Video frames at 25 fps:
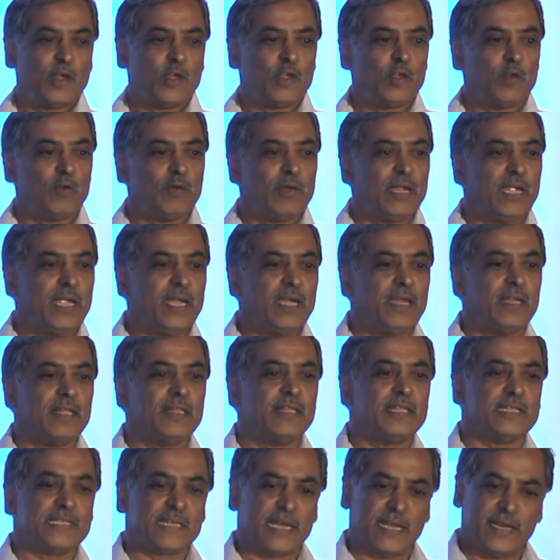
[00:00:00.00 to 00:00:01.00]
You need
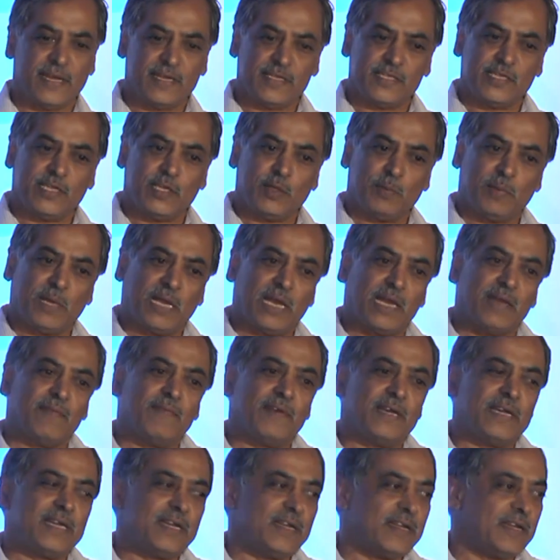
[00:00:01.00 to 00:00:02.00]
this energy to be
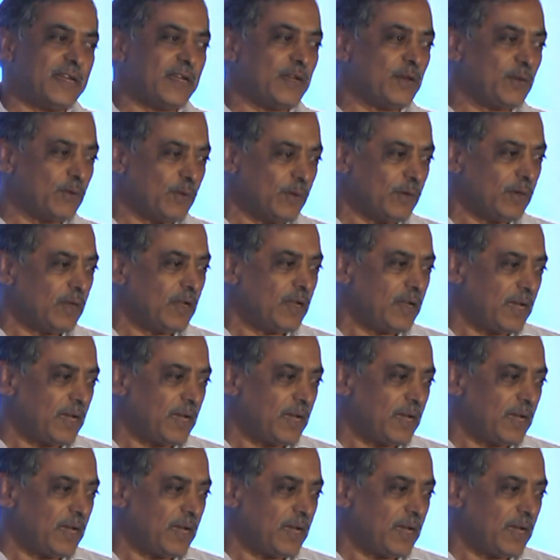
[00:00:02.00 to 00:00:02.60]
converted into